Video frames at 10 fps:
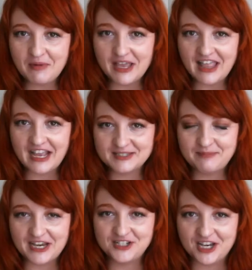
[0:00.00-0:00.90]
bit like
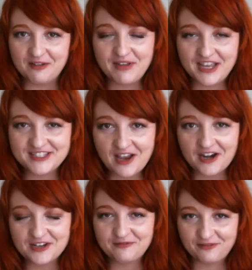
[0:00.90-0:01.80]
Spaceship. It's
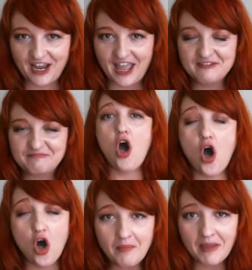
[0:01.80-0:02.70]
hard to forget.
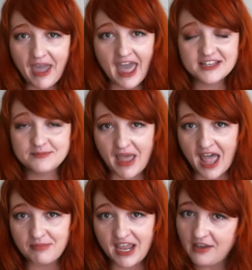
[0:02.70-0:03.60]
All my pets'
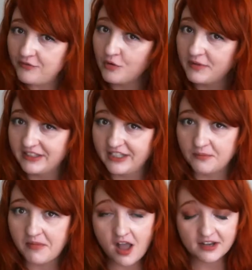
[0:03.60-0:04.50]
bad behavior with the
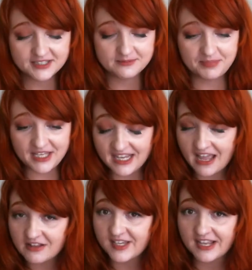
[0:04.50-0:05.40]
litter box, peeing
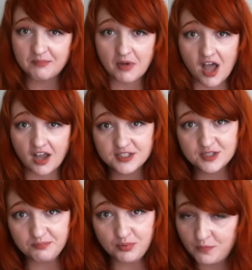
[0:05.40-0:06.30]
outside the
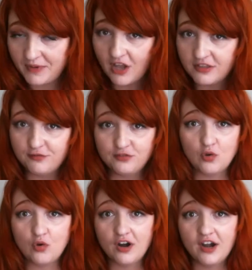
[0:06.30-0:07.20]
box, pooping on the
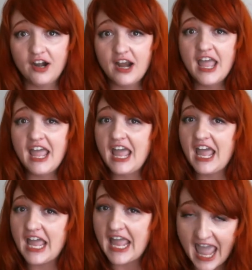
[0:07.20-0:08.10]
floor,
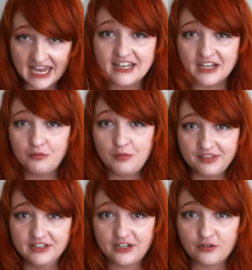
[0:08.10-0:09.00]
ended with
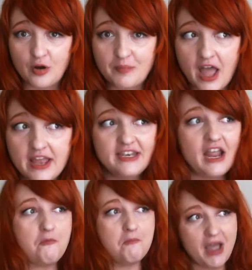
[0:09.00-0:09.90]
the Litter Robot.
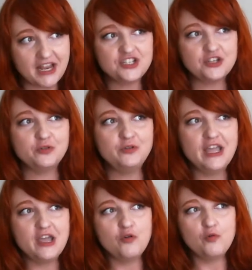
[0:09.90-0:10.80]
Now, mind you,
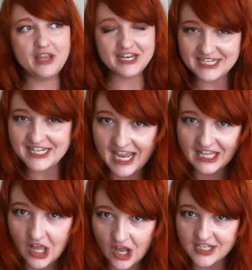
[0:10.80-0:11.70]
we did take
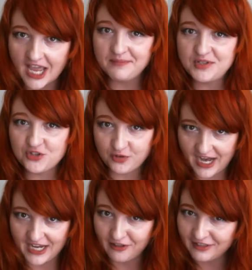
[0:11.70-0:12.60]
a long time to
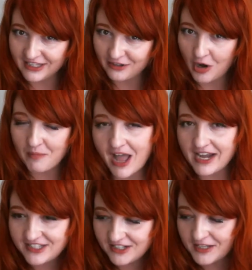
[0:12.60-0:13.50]
train on the Litter Robot.
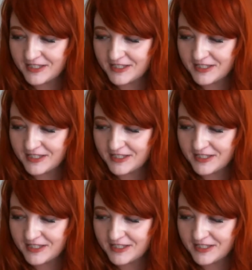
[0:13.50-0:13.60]
It took us